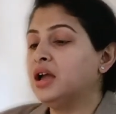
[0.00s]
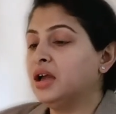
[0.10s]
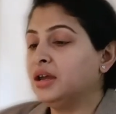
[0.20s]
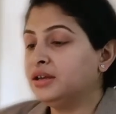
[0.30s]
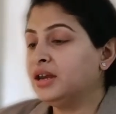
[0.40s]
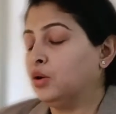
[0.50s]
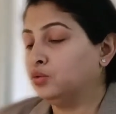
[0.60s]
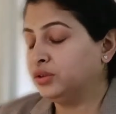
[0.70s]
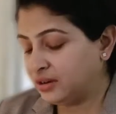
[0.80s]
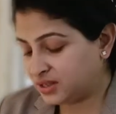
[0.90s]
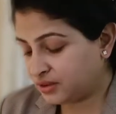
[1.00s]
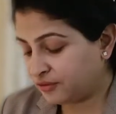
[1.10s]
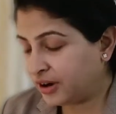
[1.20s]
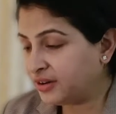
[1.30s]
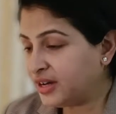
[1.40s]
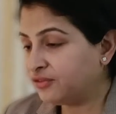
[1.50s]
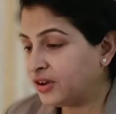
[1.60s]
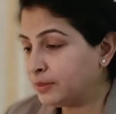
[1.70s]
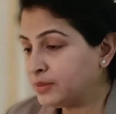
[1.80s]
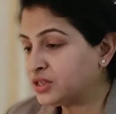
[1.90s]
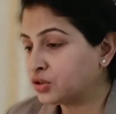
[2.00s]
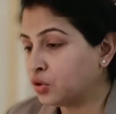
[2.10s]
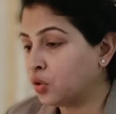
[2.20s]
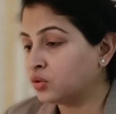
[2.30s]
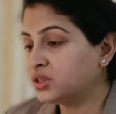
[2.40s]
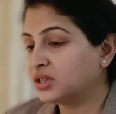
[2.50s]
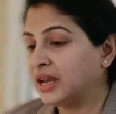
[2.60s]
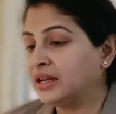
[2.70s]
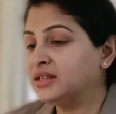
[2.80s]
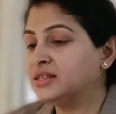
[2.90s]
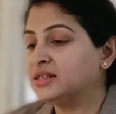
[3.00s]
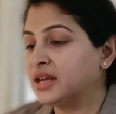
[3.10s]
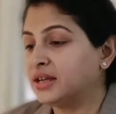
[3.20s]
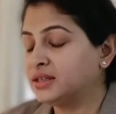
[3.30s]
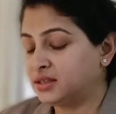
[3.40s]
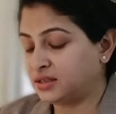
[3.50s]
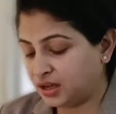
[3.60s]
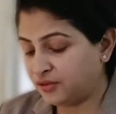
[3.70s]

Now, there is a very famous quote and it says,